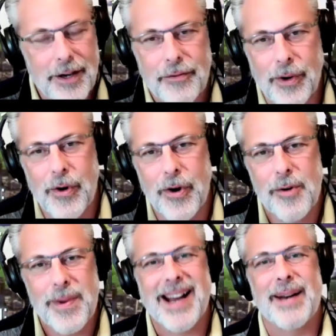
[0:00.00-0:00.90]
for a
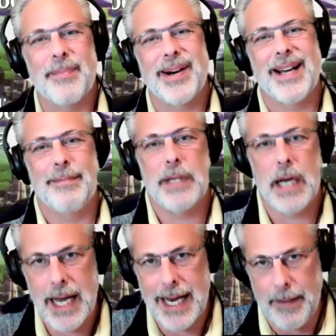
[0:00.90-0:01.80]
quarterback in prime
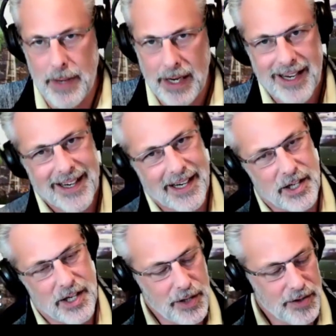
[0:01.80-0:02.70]
time,
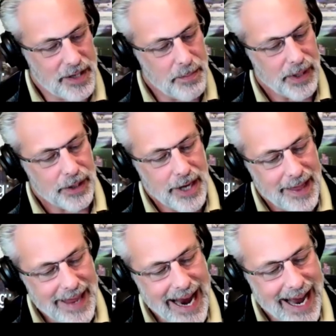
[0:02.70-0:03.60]
continues to build on
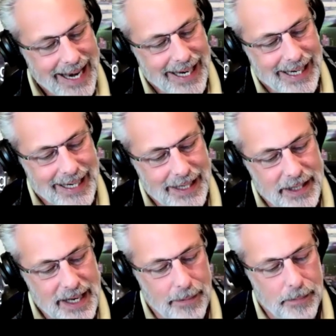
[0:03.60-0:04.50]
that.
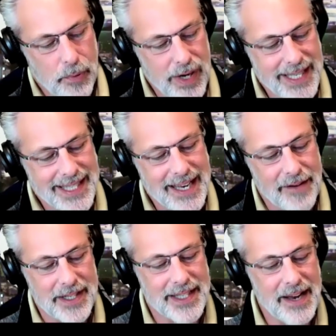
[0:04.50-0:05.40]

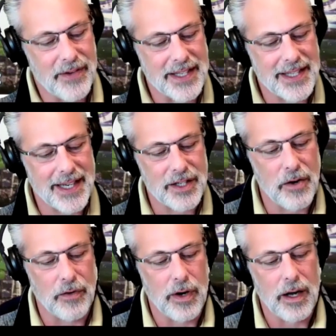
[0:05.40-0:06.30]
0.776
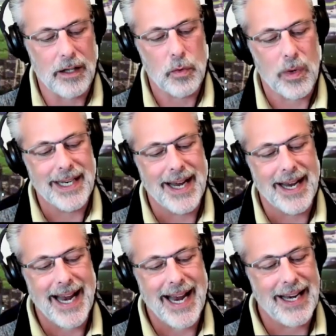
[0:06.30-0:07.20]
overall, 29,
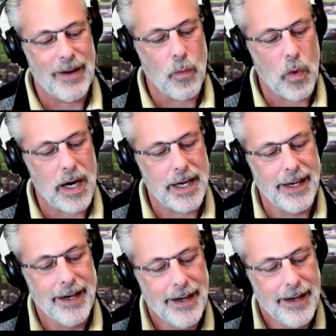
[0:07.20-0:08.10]
8-1.
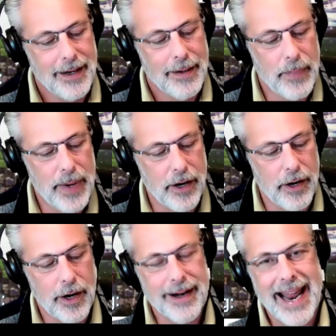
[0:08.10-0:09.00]

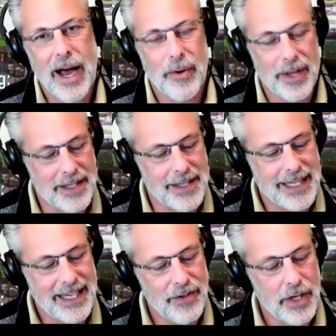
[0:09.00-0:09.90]
Better now than
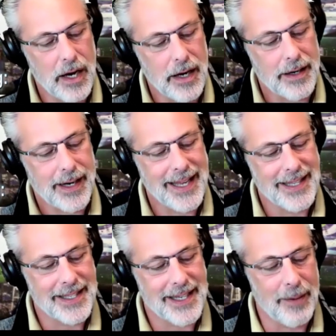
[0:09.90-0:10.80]
Steve Young, Ken
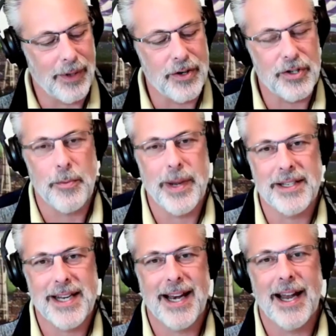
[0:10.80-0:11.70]
Stabler, and Joe
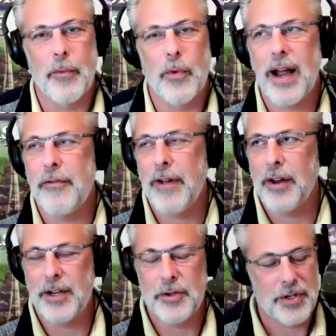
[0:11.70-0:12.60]
Montana. What I found
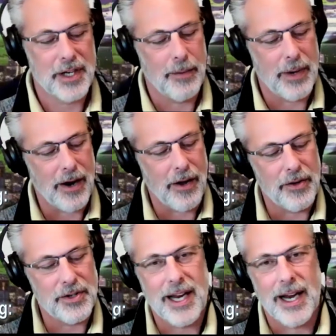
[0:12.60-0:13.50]
interesting about all
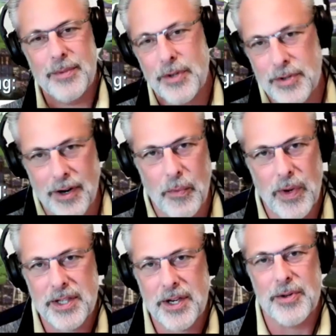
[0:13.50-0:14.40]
those names, those are all
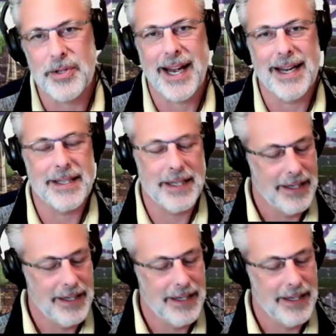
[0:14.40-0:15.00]
West Coast guys.